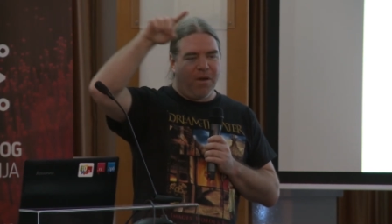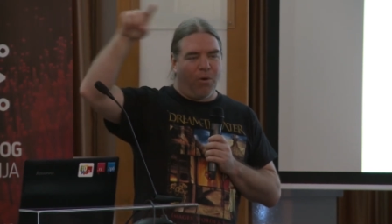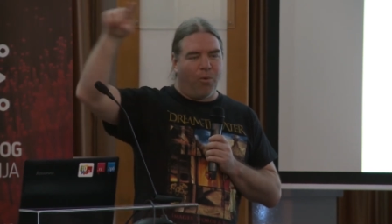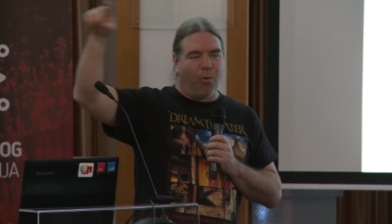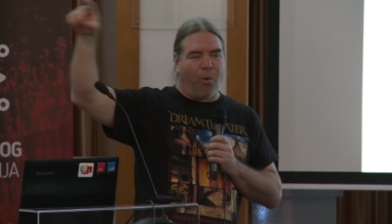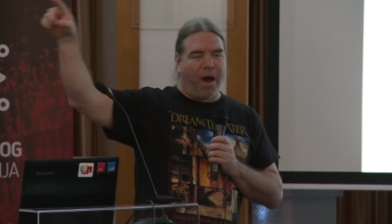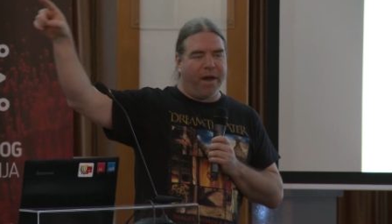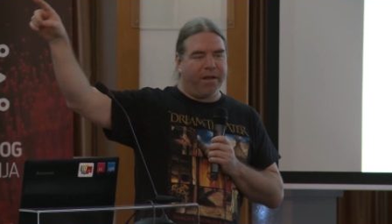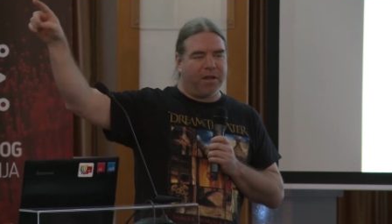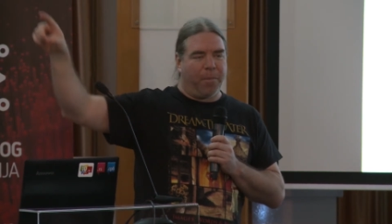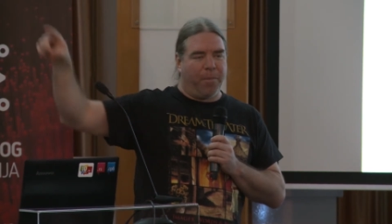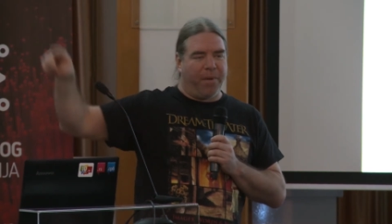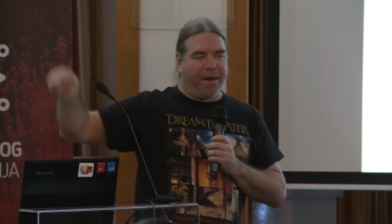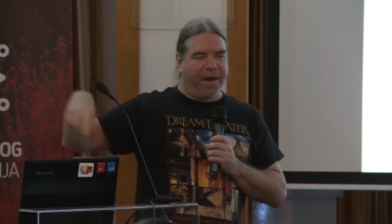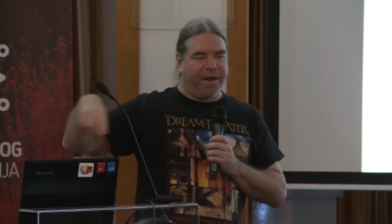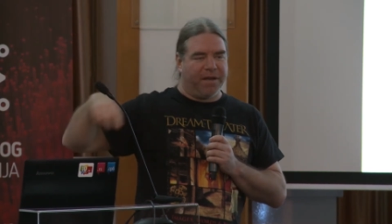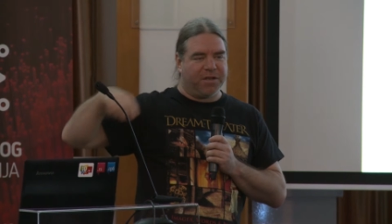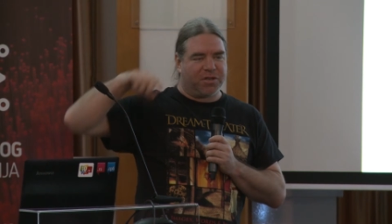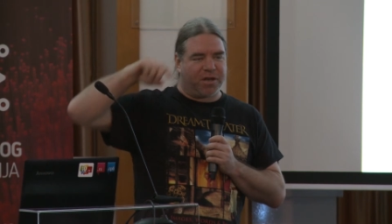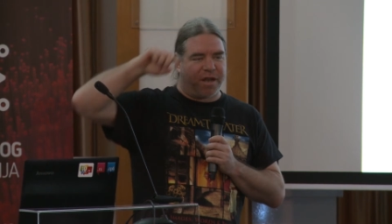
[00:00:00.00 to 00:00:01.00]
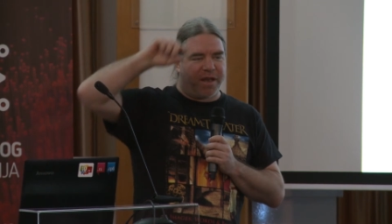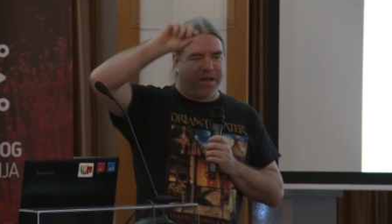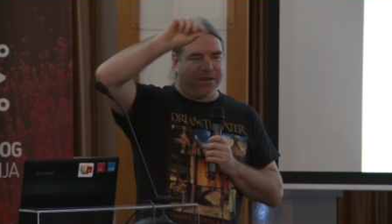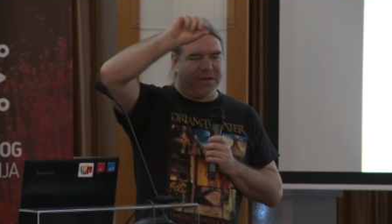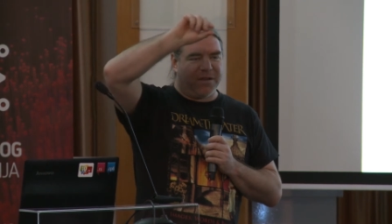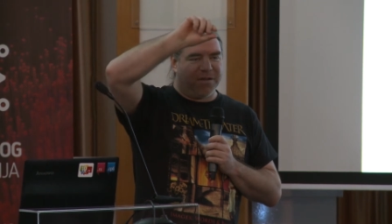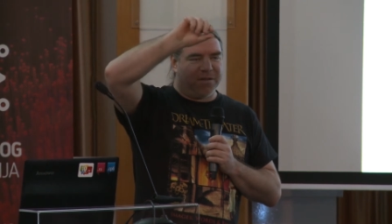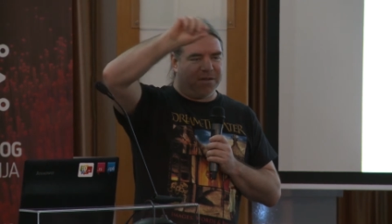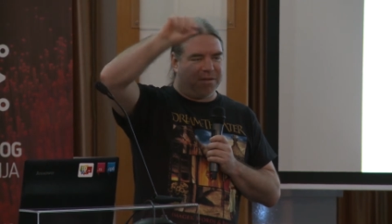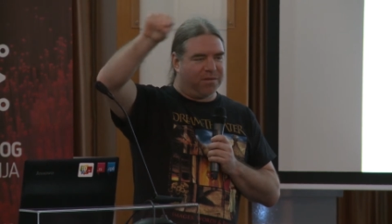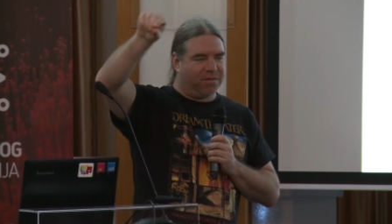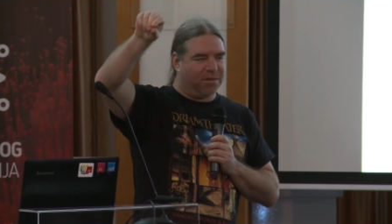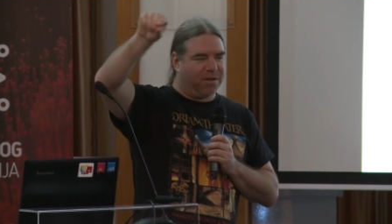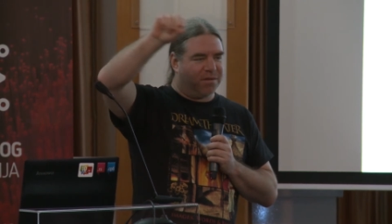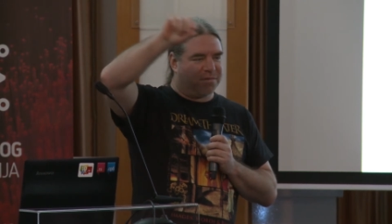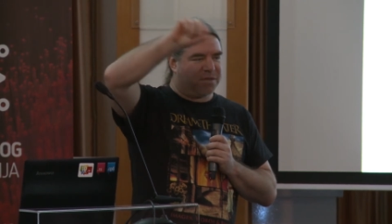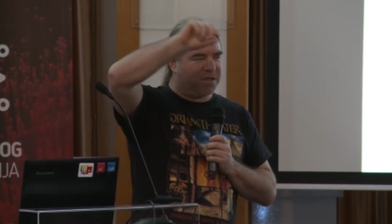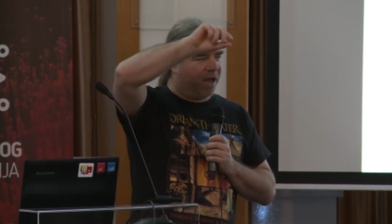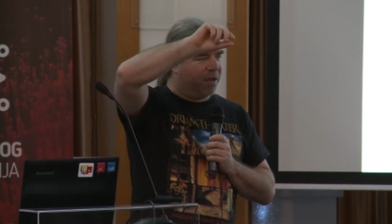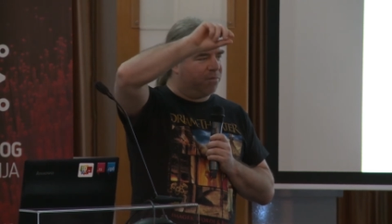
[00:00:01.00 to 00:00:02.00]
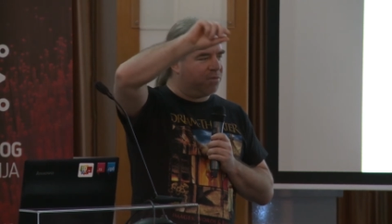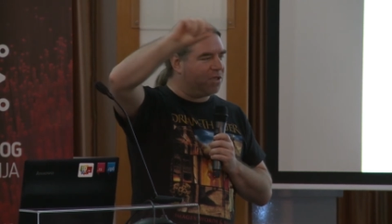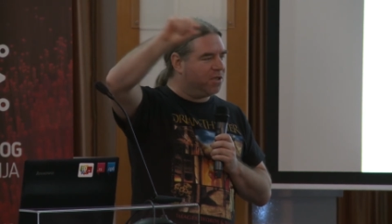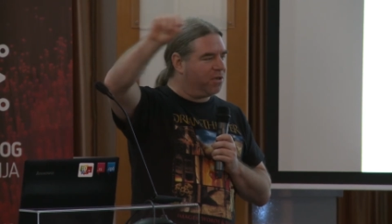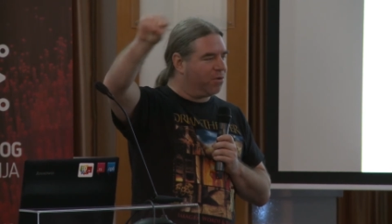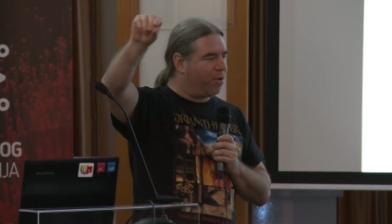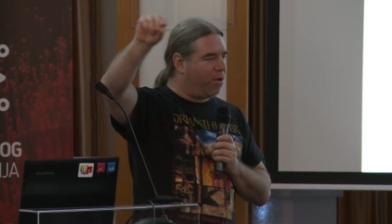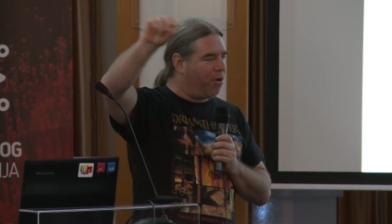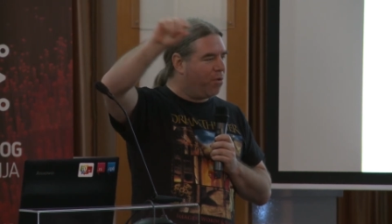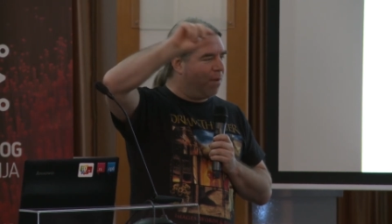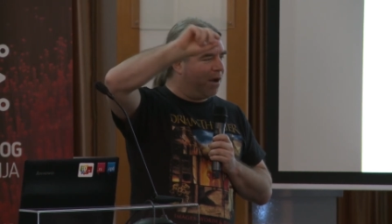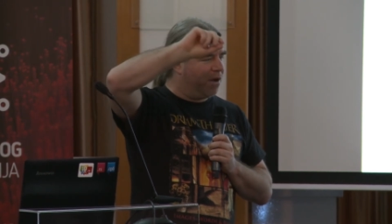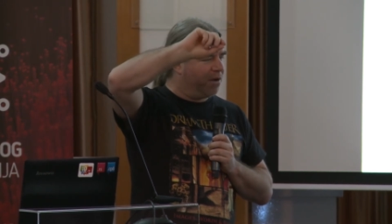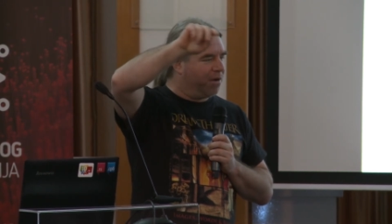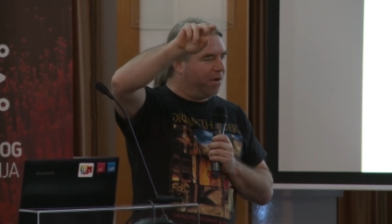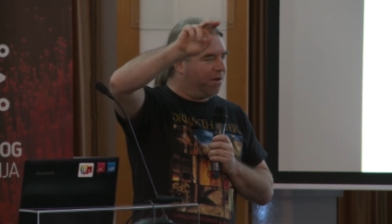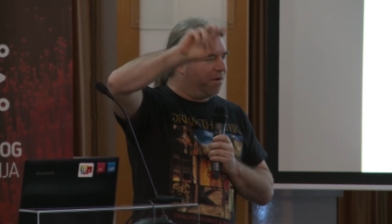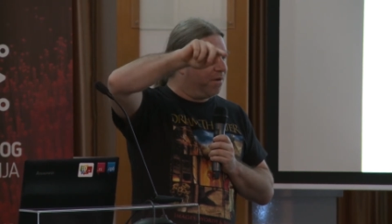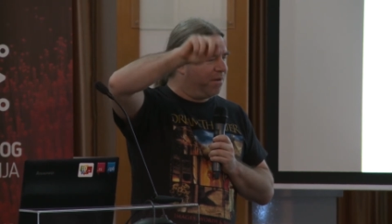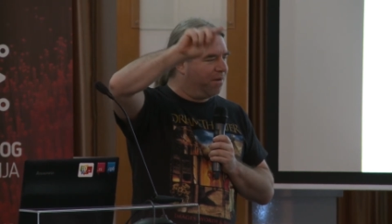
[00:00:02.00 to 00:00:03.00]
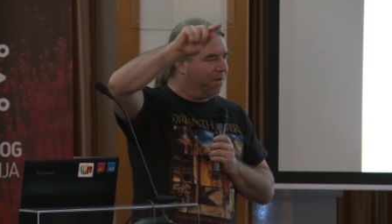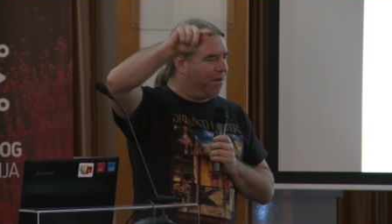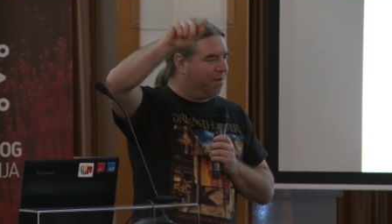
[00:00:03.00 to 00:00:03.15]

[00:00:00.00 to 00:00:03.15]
white page and the Times New Roman